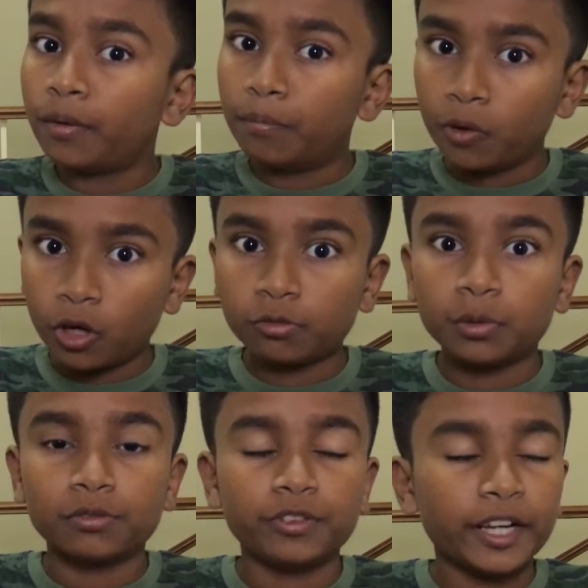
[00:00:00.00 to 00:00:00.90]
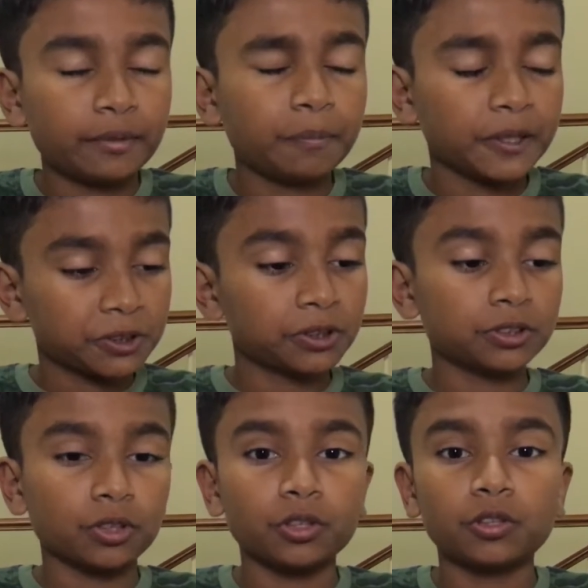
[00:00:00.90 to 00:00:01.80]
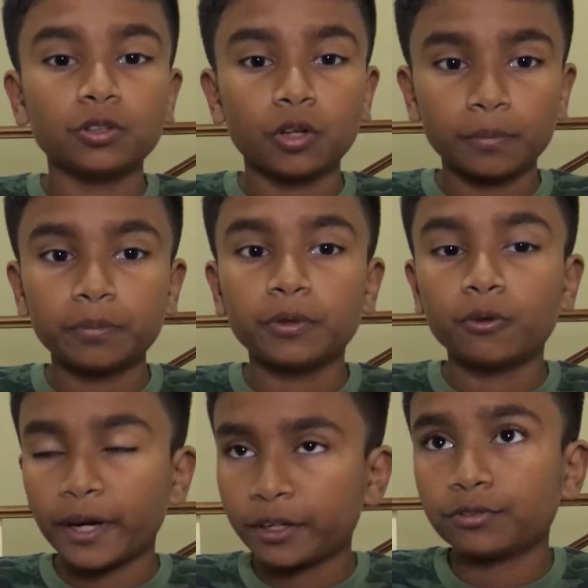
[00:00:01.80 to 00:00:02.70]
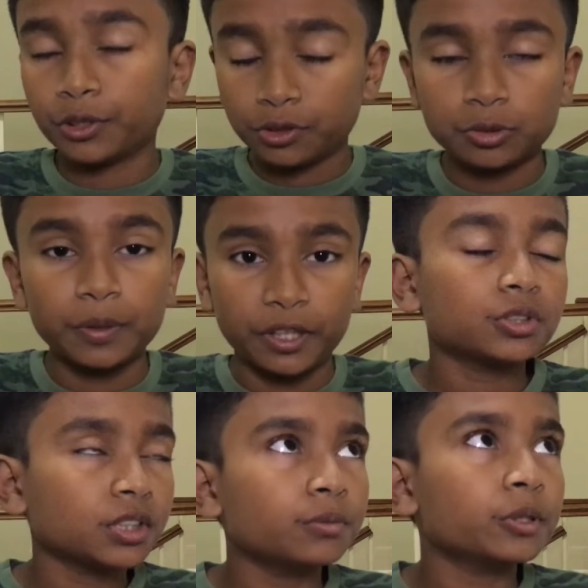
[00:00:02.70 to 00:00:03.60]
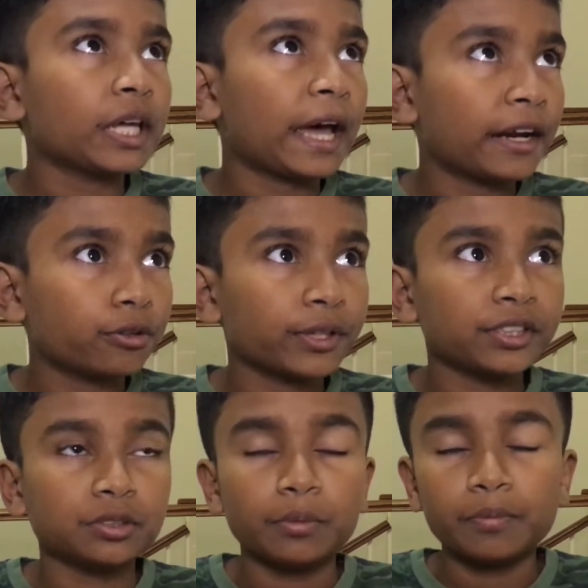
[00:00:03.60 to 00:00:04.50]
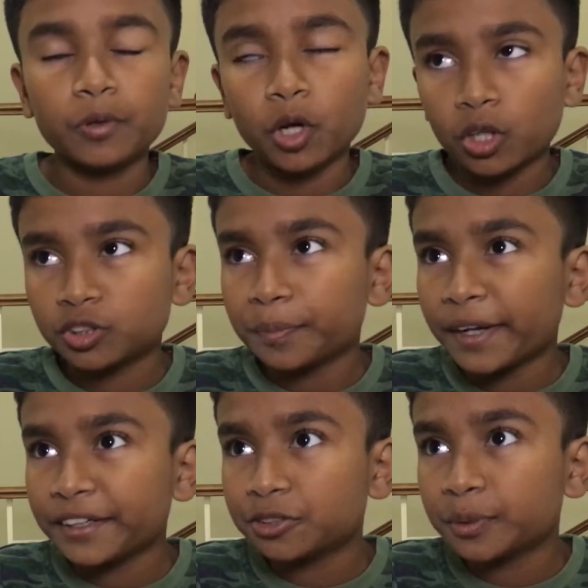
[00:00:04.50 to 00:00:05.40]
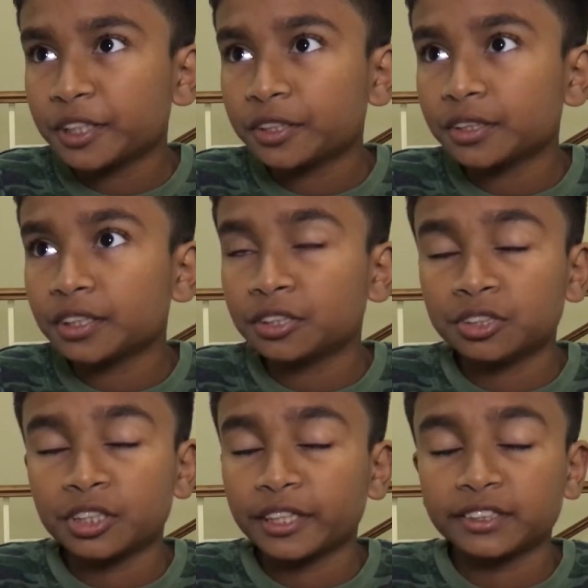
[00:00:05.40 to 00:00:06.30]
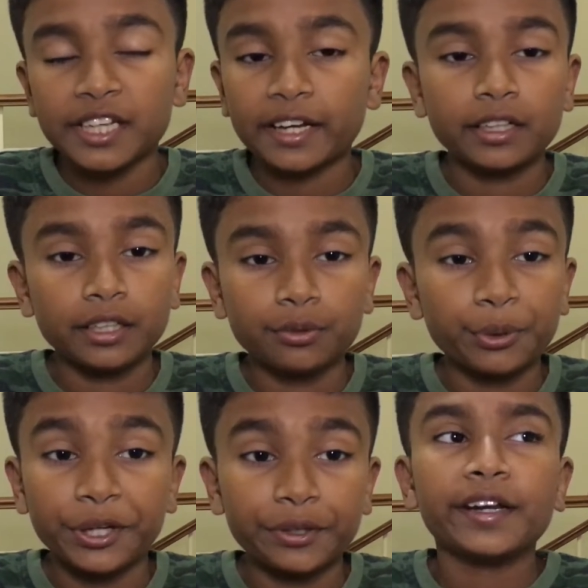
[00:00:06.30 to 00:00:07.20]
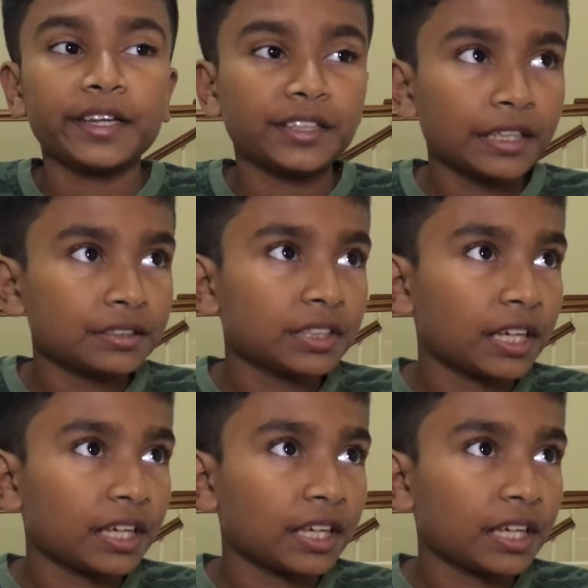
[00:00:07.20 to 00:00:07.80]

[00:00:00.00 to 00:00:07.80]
blob of dead pixels on top right of your display. See, with Android's notch management isn't exactly great. And I guess